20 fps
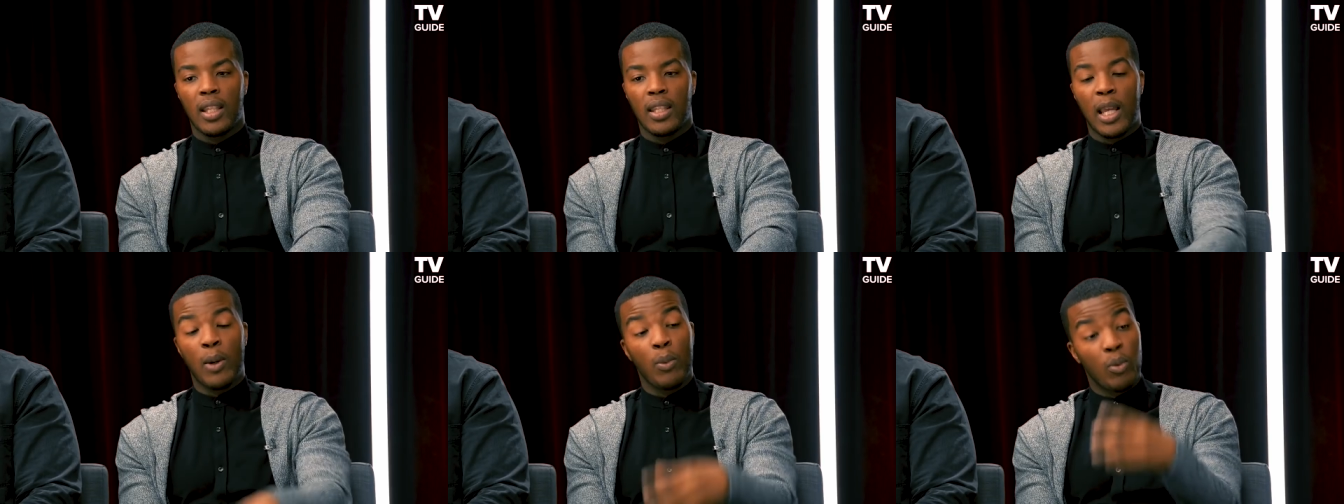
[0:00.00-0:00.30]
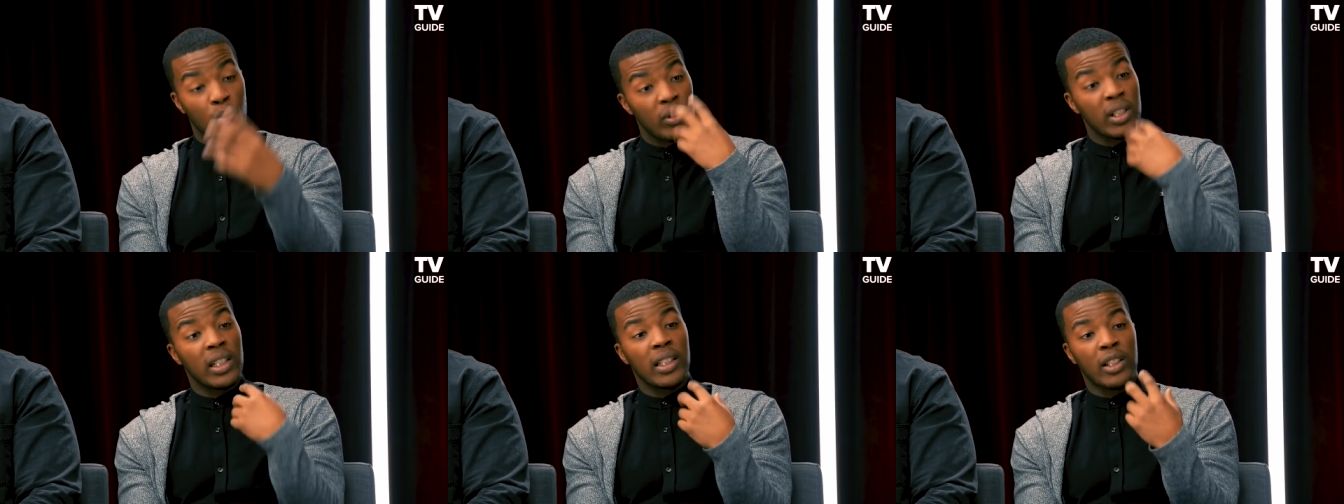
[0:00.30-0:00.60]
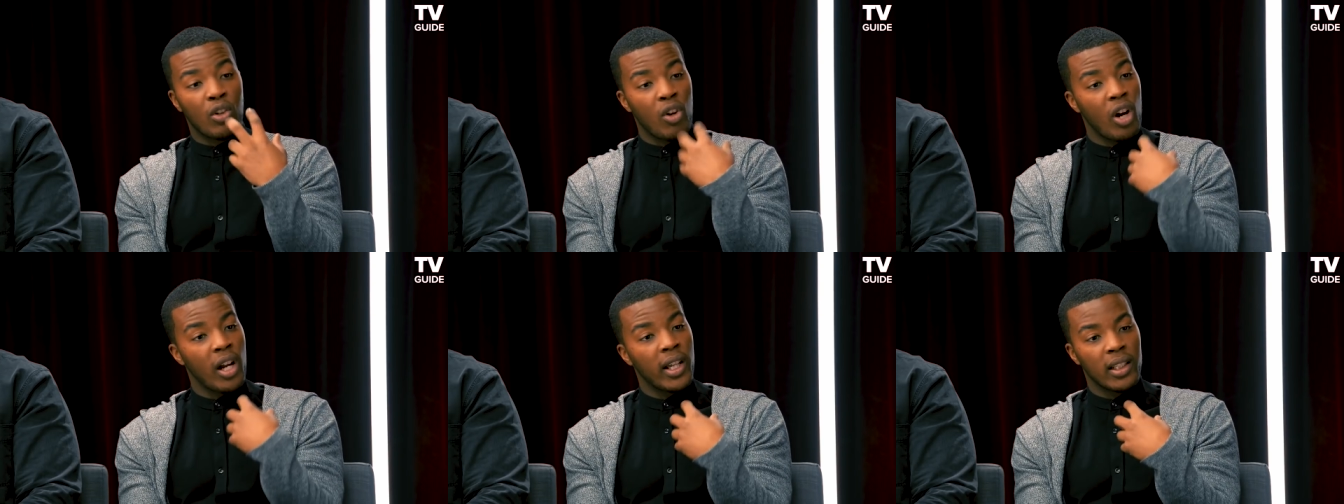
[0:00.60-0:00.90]
They were really
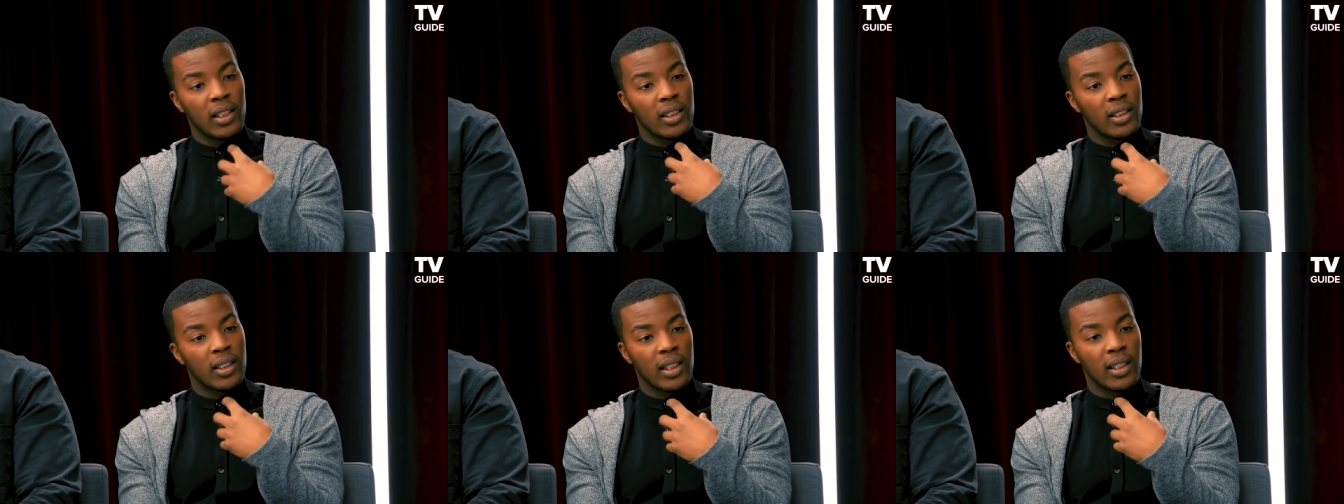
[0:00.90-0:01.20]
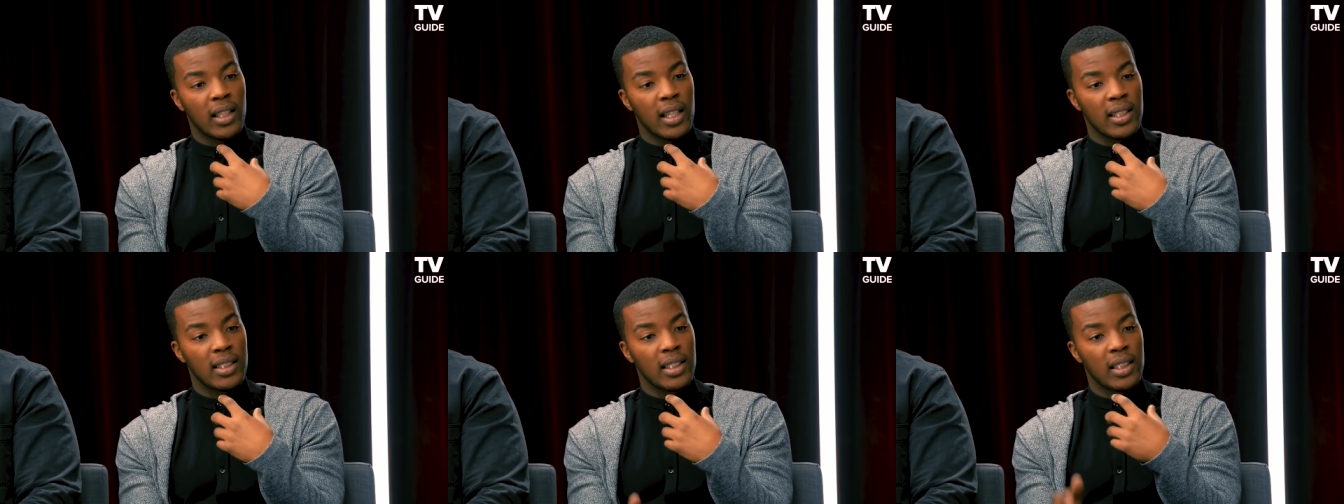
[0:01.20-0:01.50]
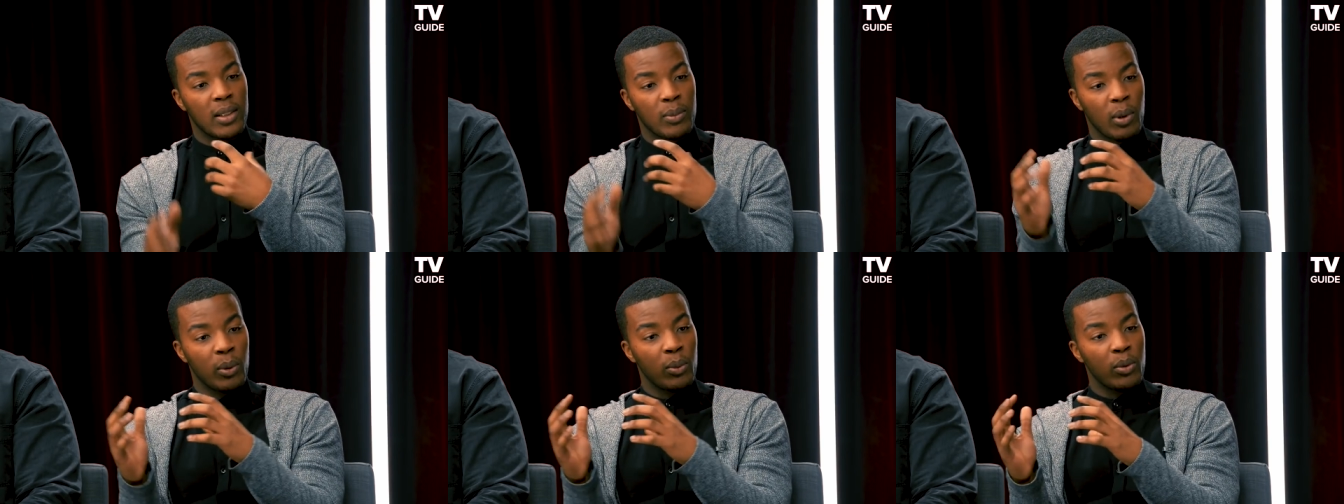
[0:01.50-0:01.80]
crying in that
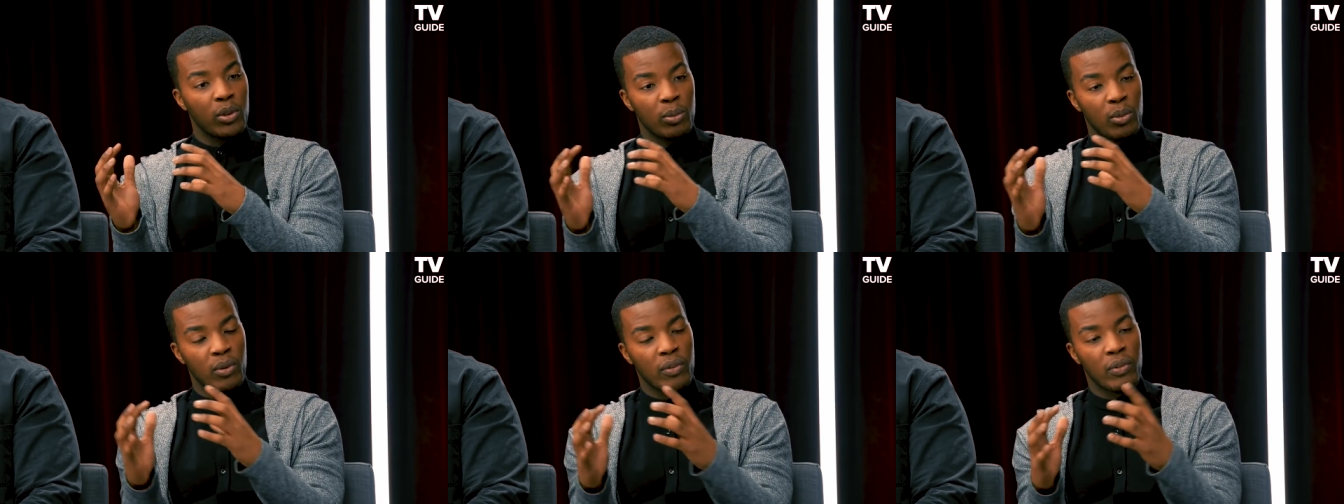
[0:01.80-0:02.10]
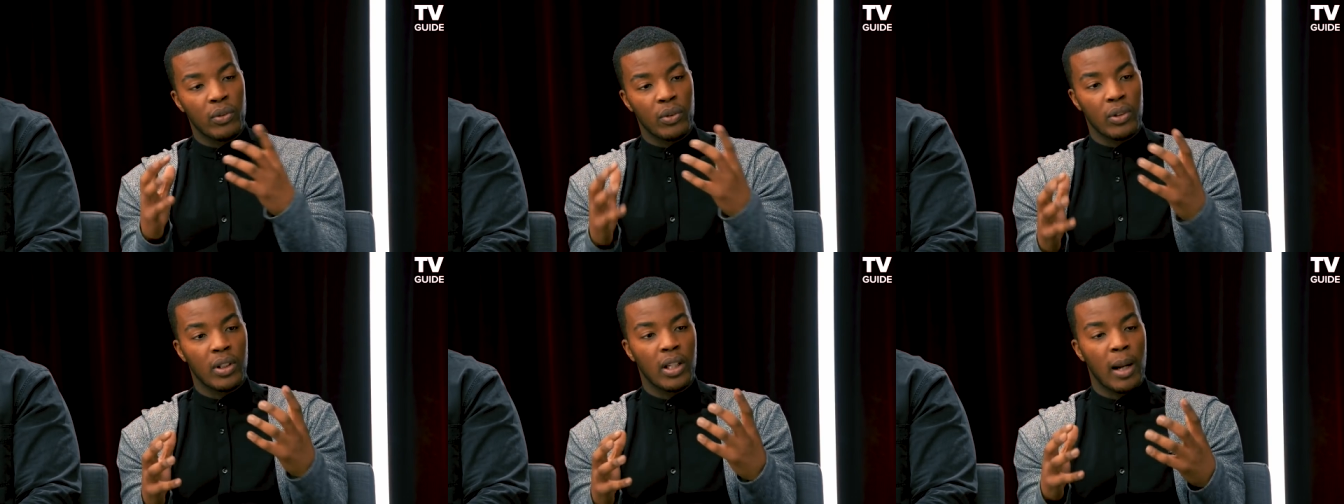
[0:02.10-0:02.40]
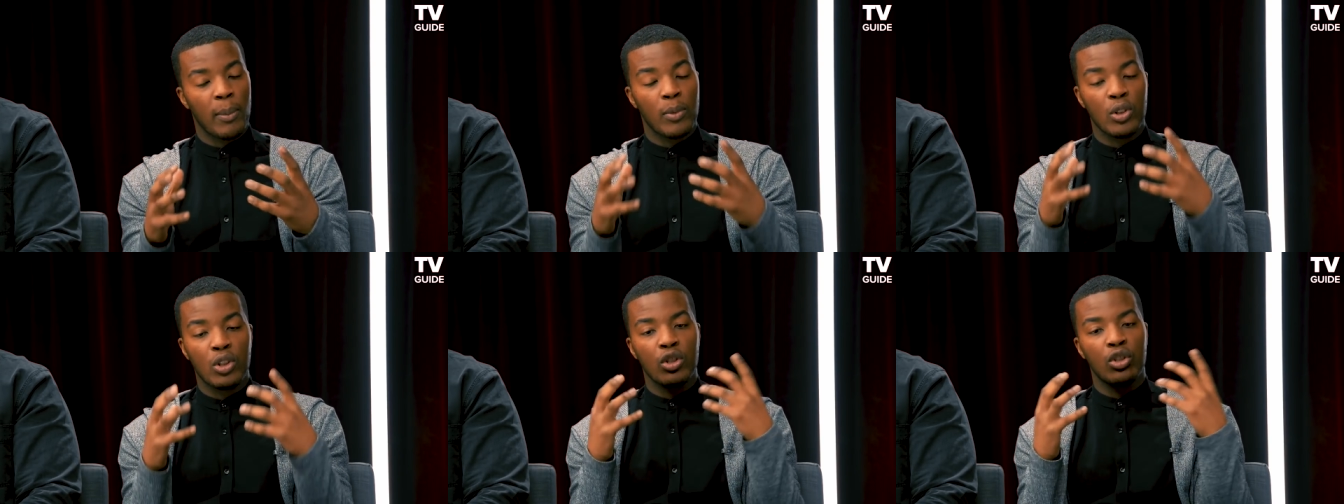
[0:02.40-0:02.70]
scene where we was moving through the
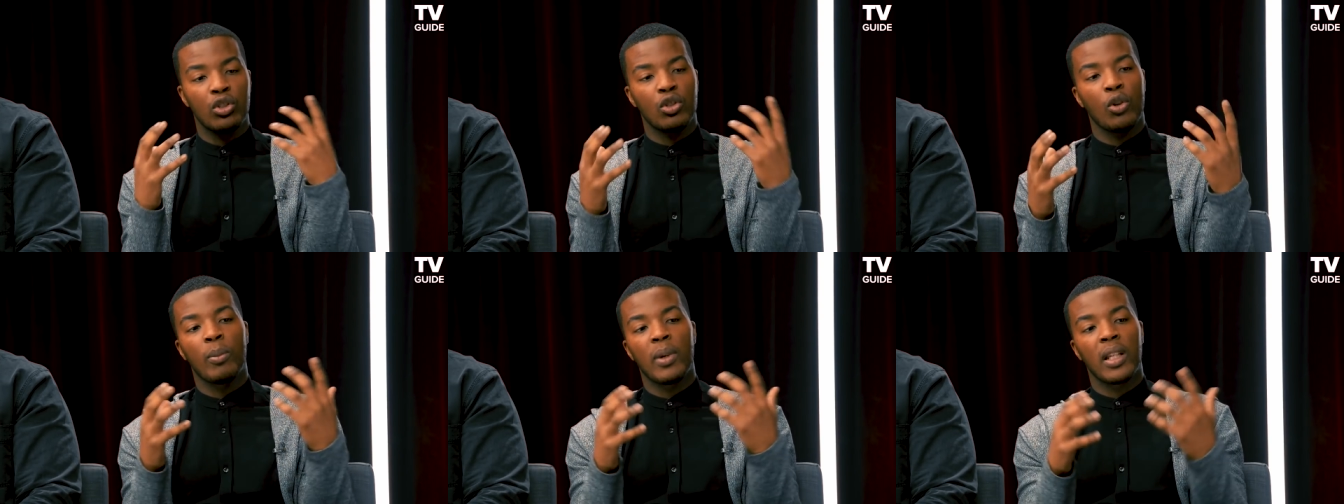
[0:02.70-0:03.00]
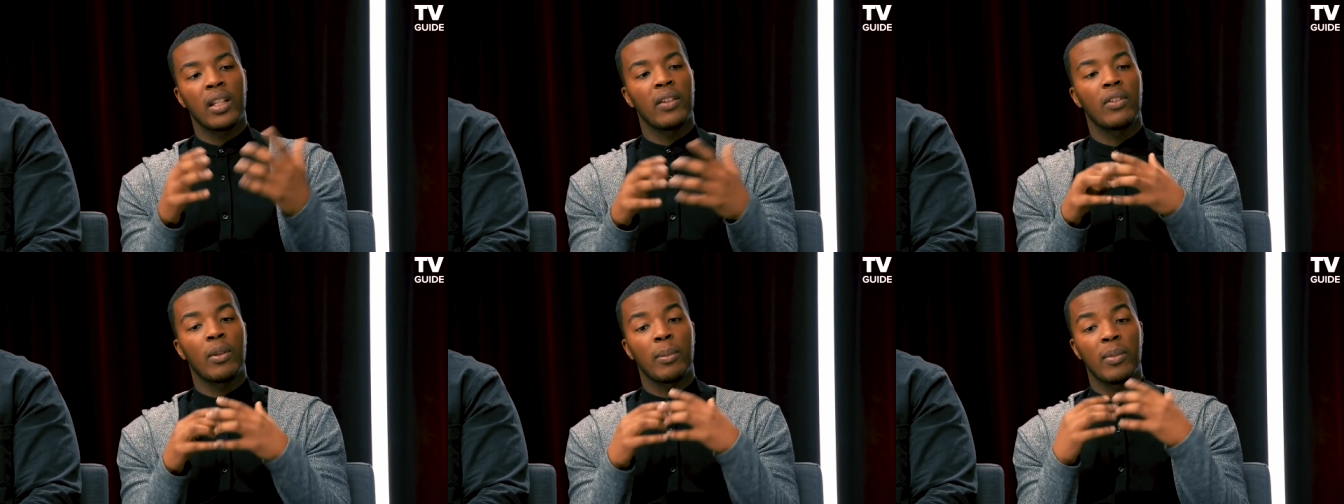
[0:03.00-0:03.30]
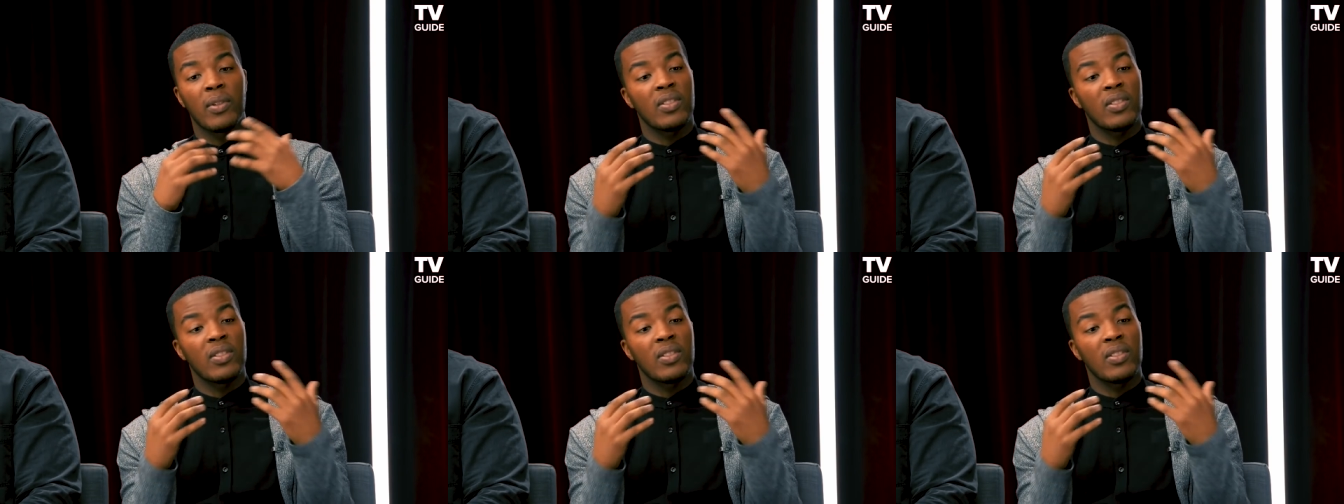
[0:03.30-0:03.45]
cameras, because so many of them